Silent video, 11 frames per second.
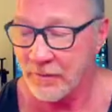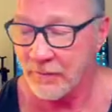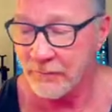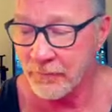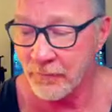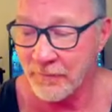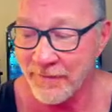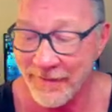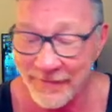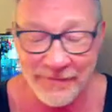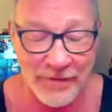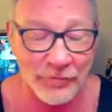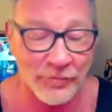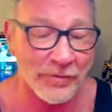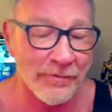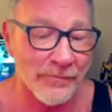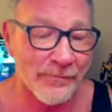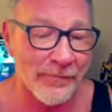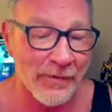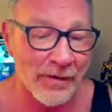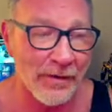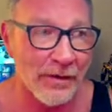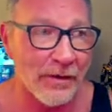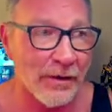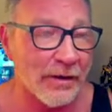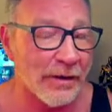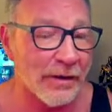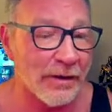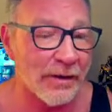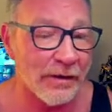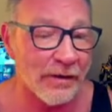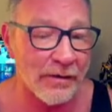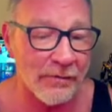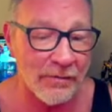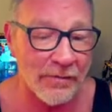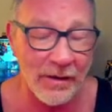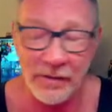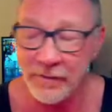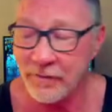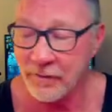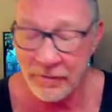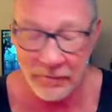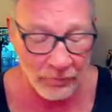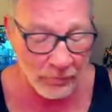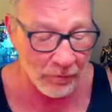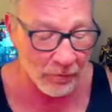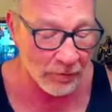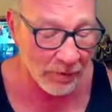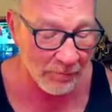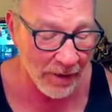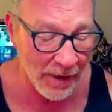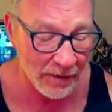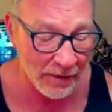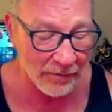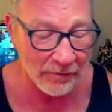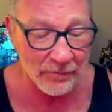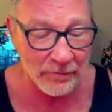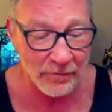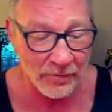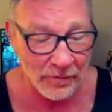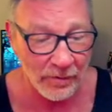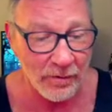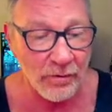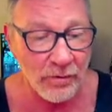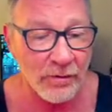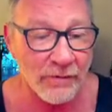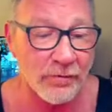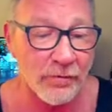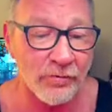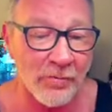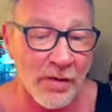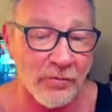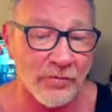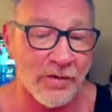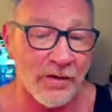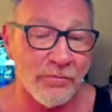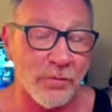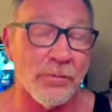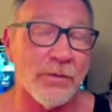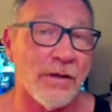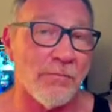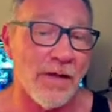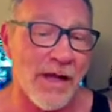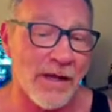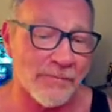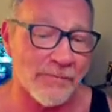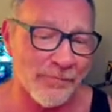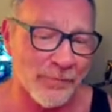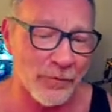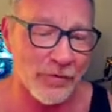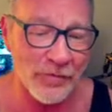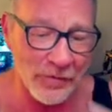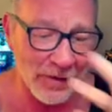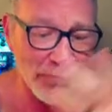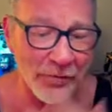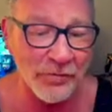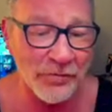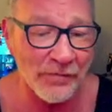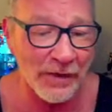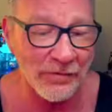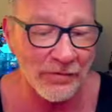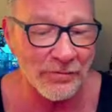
for this session, and then we'll come back. We'll have to do some other stuff. When we come back, we still got to do his face,